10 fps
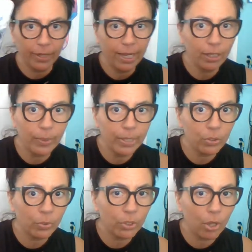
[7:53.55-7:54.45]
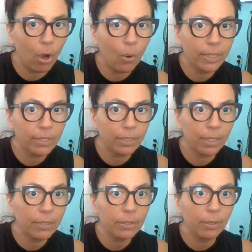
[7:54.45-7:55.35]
Okay. The Queen of Swords always does.